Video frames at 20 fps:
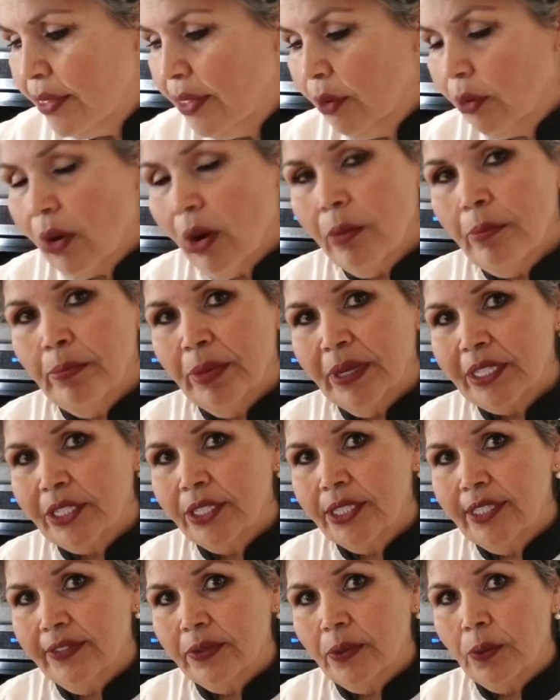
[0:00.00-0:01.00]
There are a bunch
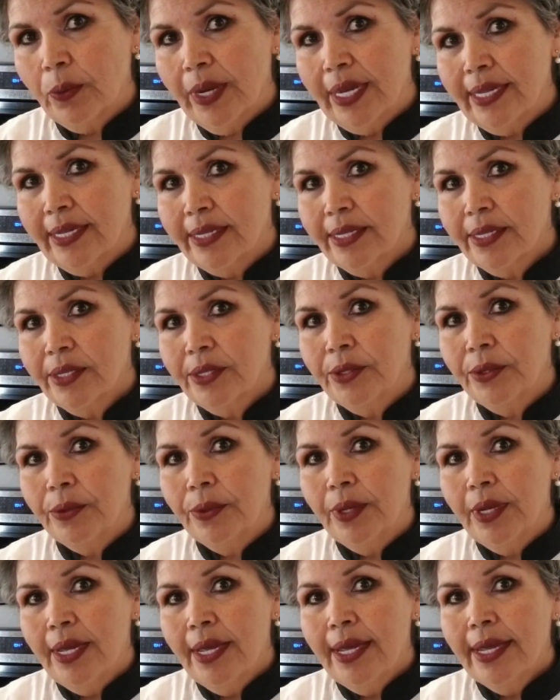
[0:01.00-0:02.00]
of different ways to
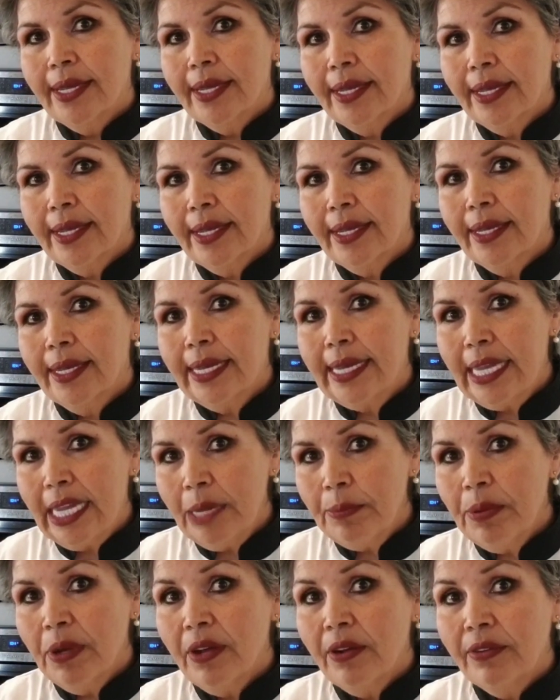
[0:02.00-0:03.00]

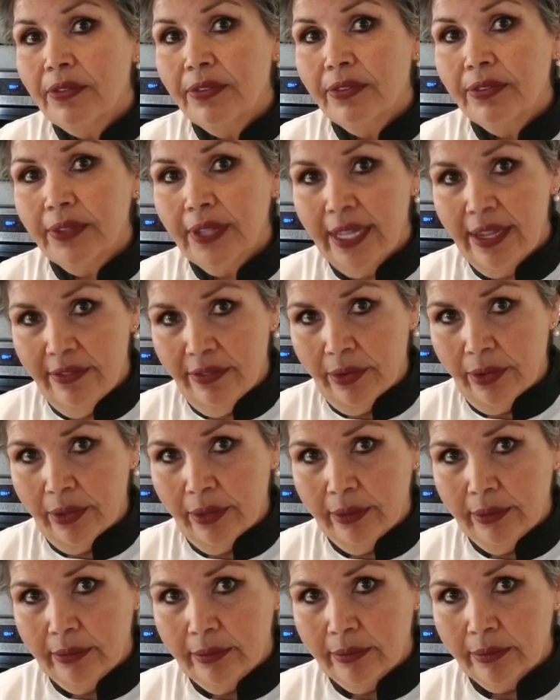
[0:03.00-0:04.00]
keep
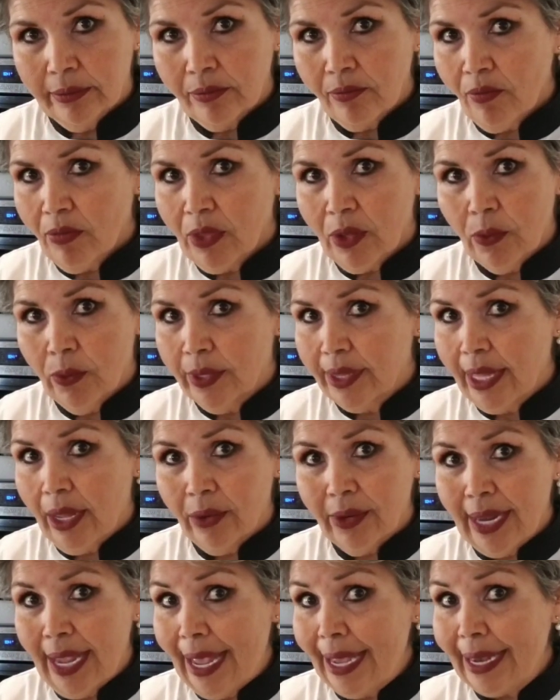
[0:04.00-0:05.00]
flavor
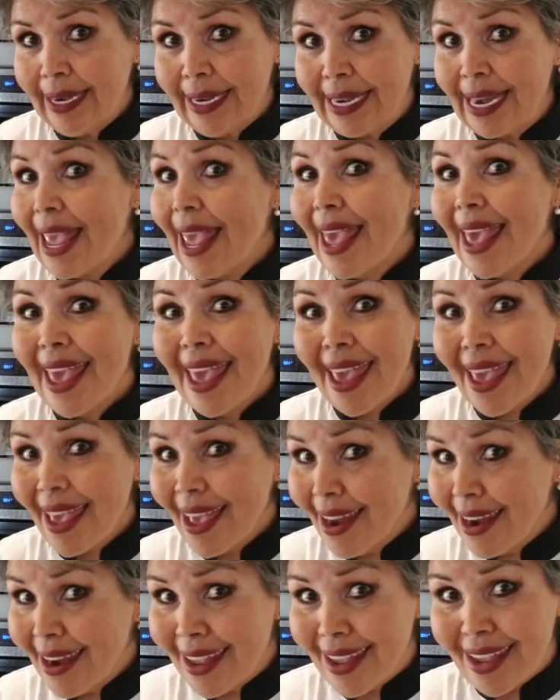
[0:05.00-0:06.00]
without adding
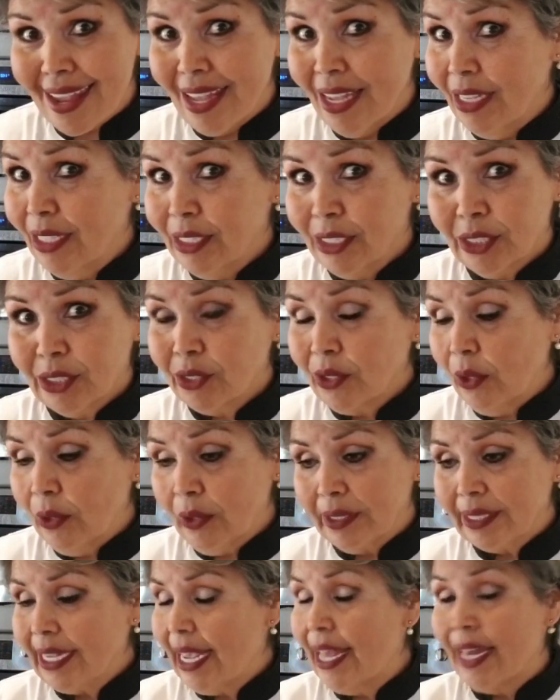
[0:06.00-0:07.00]
any
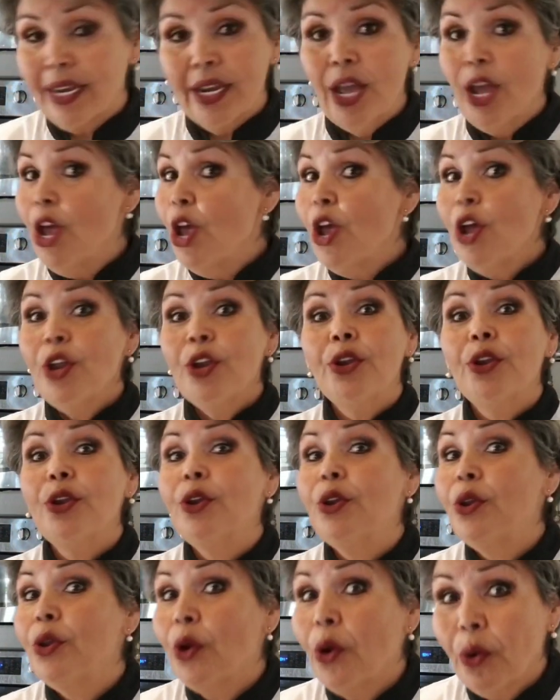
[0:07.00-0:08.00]
salt. And
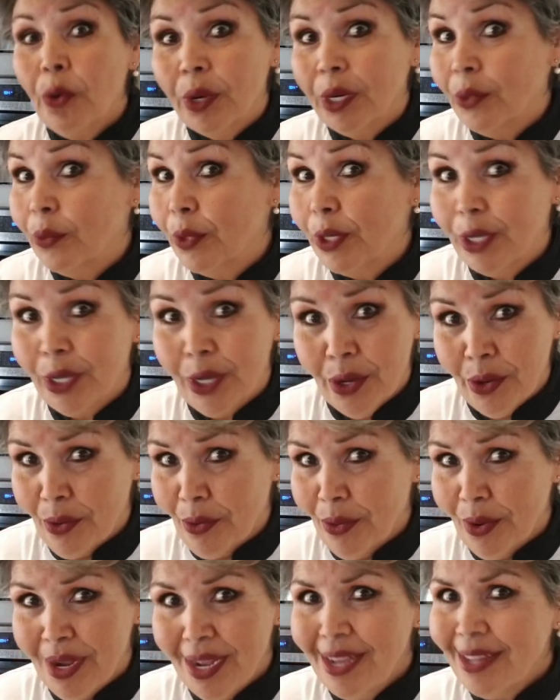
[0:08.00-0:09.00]
no one would
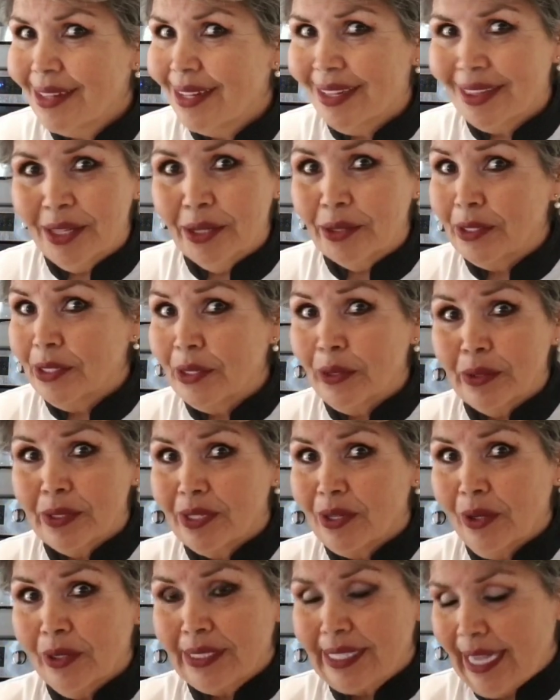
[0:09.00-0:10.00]
know that there's no
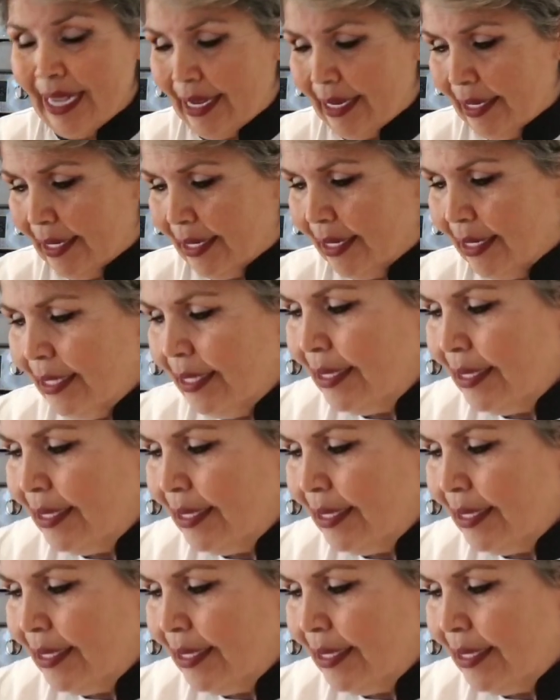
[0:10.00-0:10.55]
salt added.